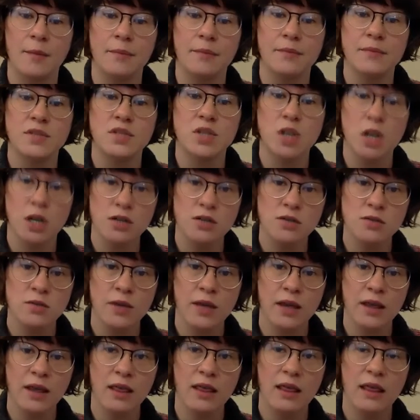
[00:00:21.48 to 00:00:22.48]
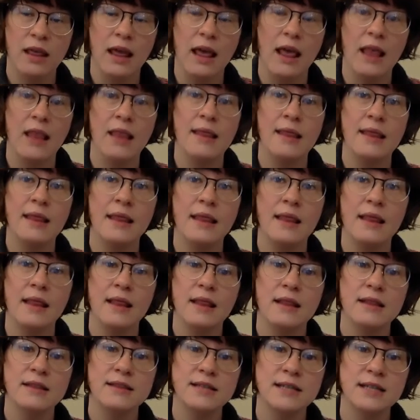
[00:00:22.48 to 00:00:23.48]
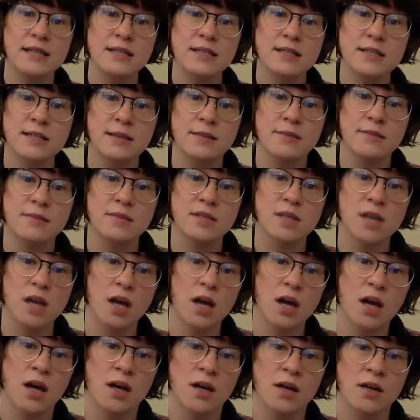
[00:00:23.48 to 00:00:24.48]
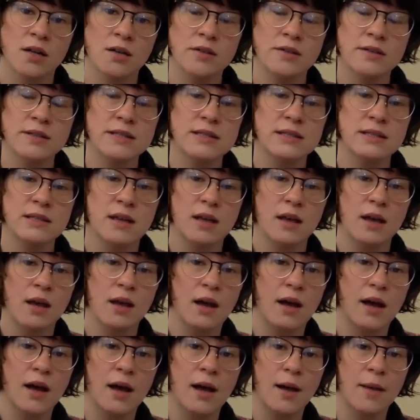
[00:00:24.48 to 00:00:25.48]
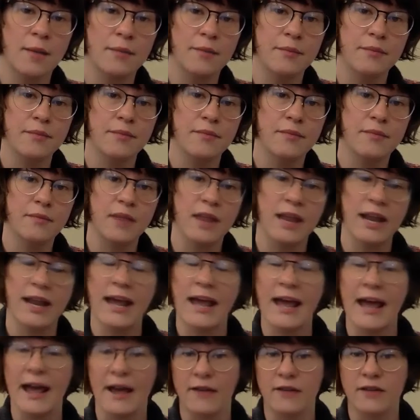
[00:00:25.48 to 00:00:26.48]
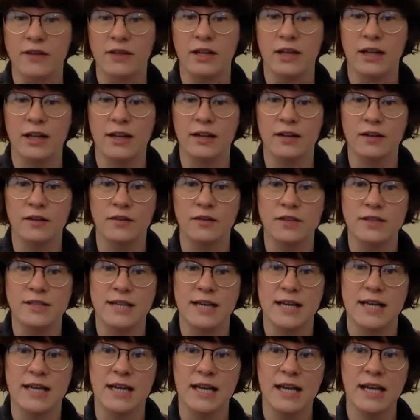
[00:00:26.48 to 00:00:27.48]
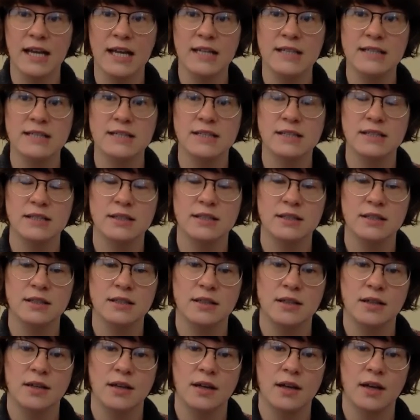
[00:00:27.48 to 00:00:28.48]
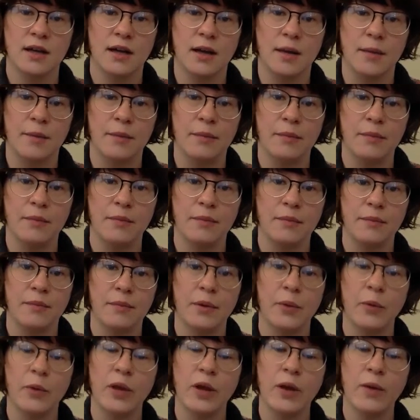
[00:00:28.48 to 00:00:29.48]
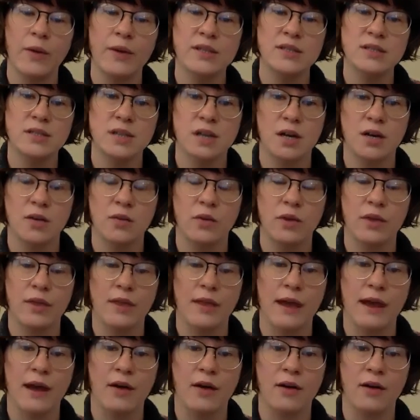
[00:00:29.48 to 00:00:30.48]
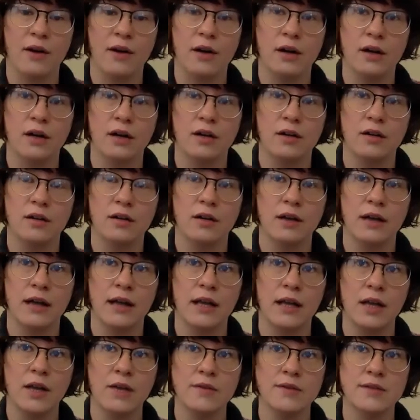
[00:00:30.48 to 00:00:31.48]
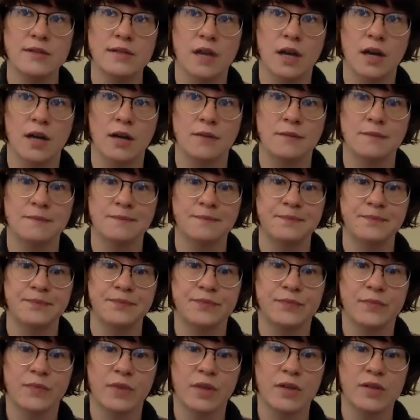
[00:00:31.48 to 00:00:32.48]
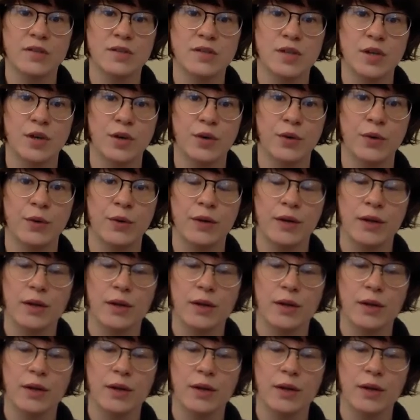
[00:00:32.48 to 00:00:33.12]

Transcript: starts with, and sing some songs that have the letter of the day in it. But we always start with our hello song. So